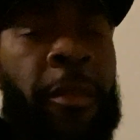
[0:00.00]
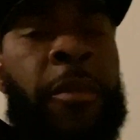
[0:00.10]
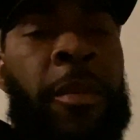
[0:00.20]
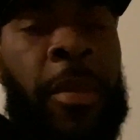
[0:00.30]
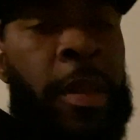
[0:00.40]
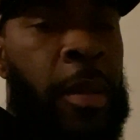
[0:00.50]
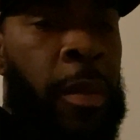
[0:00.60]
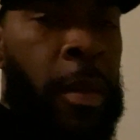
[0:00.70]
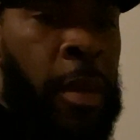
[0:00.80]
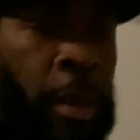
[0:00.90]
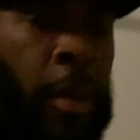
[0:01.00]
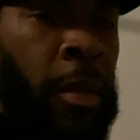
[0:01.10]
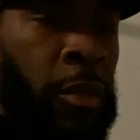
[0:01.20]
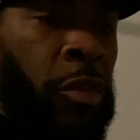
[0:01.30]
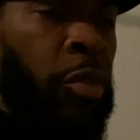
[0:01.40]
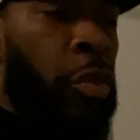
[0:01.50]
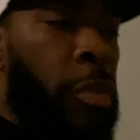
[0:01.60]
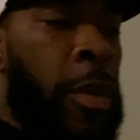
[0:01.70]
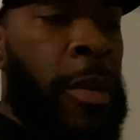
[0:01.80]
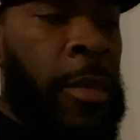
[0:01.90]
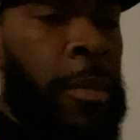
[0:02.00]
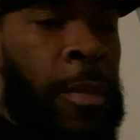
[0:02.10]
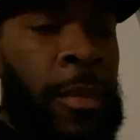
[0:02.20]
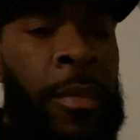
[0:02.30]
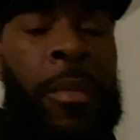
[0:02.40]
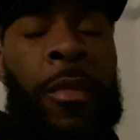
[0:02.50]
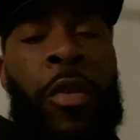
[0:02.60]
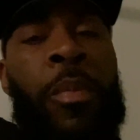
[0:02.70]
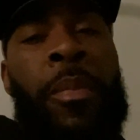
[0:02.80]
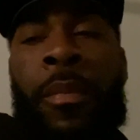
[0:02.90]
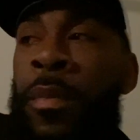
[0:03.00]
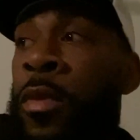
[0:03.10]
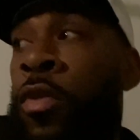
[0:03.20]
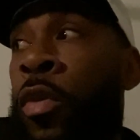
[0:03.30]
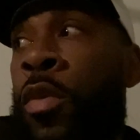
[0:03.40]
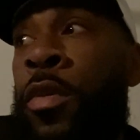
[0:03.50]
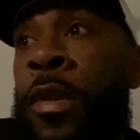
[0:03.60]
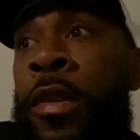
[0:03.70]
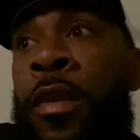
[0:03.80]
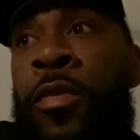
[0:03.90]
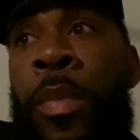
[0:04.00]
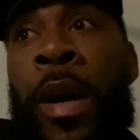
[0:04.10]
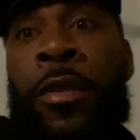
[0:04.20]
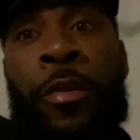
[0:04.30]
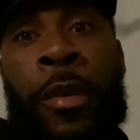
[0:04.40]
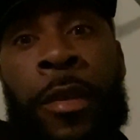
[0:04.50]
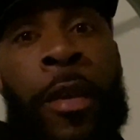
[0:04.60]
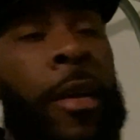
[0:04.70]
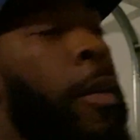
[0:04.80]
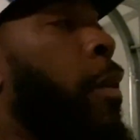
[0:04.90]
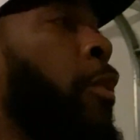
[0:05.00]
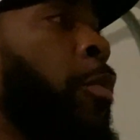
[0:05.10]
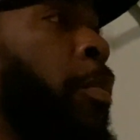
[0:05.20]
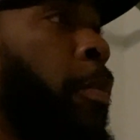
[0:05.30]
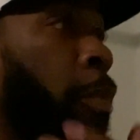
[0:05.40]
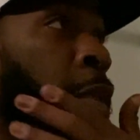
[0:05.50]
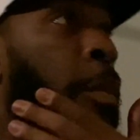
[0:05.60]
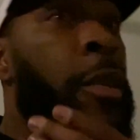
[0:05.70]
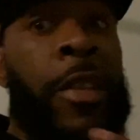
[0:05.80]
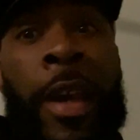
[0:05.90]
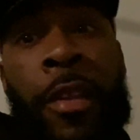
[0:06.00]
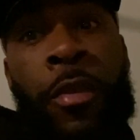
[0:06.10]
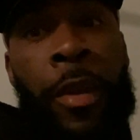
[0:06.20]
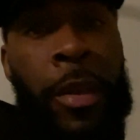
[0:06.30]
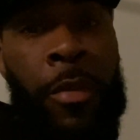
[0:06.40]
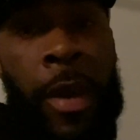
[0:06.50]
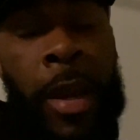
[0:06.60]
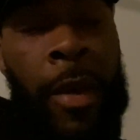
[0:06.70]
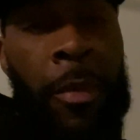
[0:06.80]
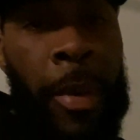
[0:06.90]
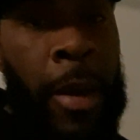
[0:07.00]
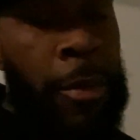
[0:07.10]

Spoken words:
gonna be screwing no screws into this box, which you pretty much can't do that. You gotta have a power